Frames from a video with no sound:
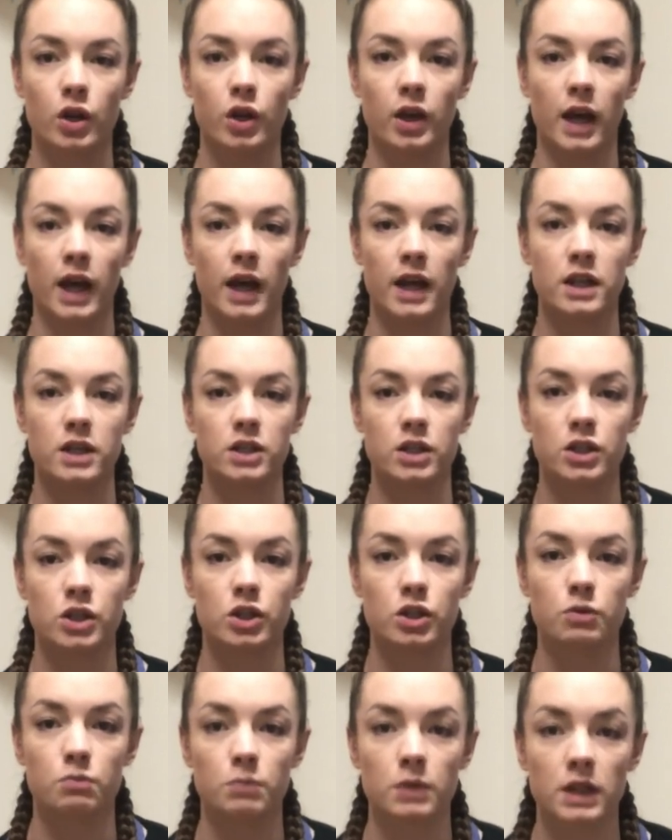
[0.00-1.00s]
okay? So you
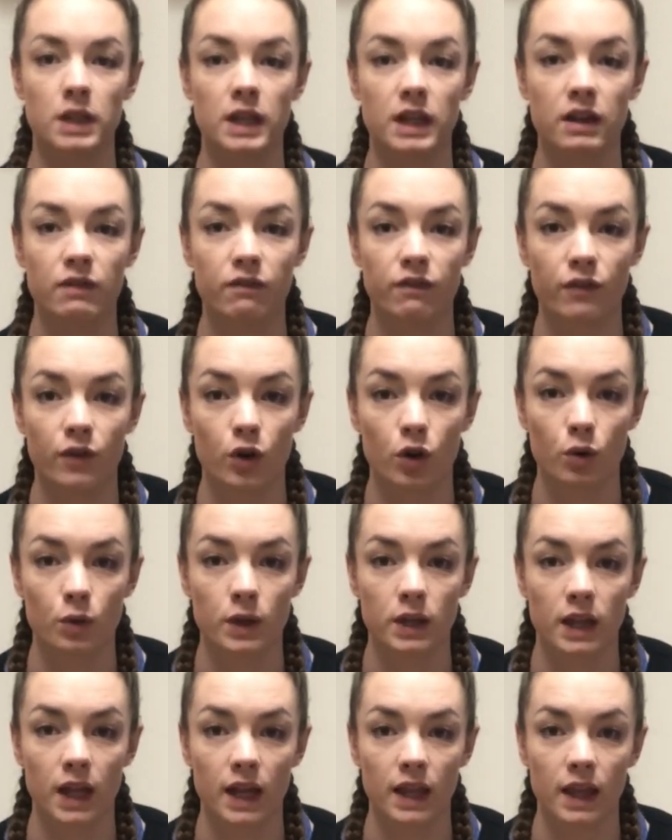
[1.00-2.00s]
shouldn't be leaning forward
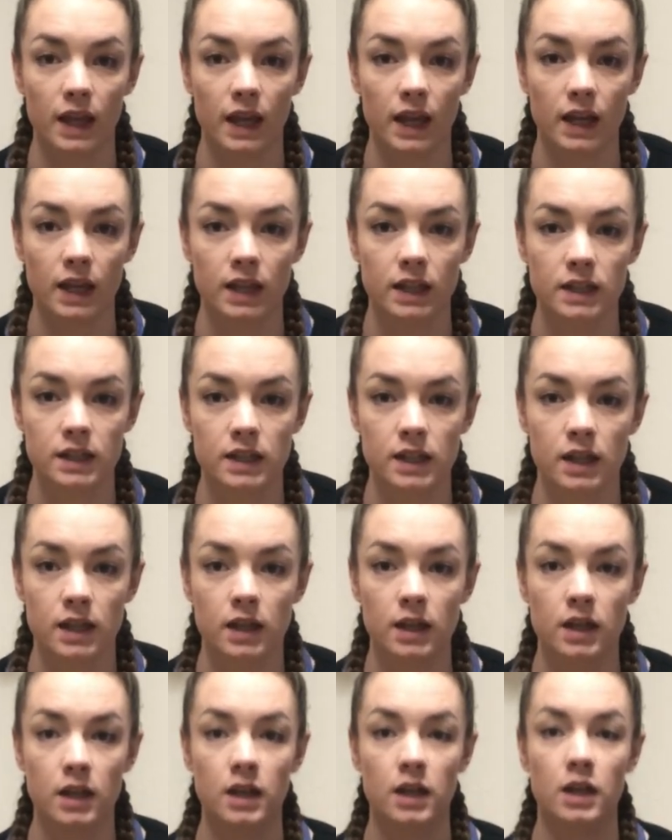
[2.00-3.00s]
like this.
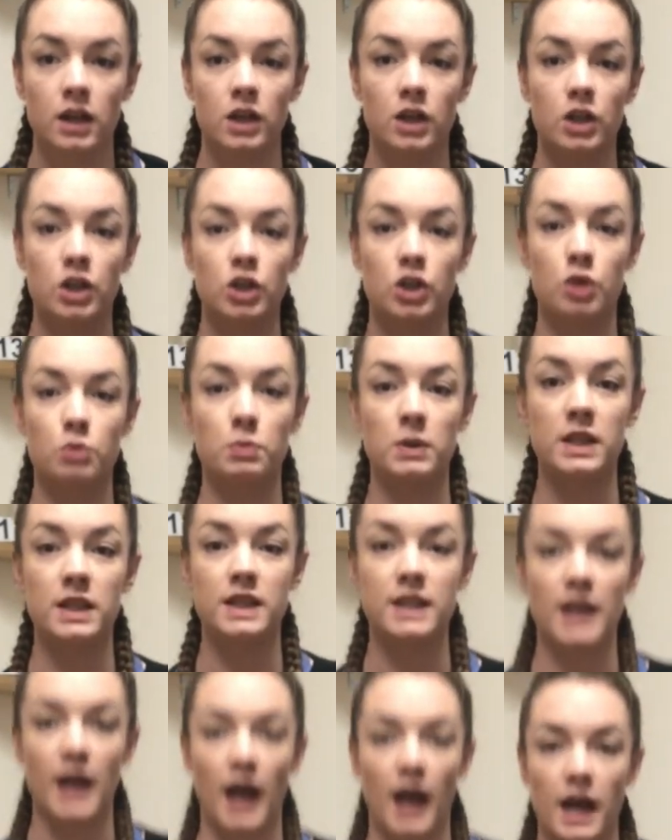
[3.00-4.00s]
You should be
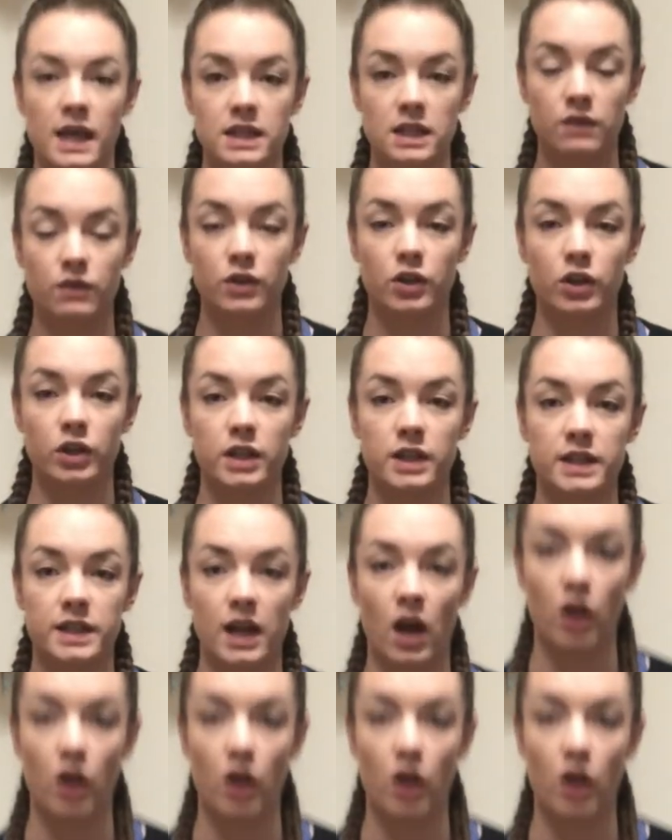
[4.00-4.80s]
sat as if you're going to sit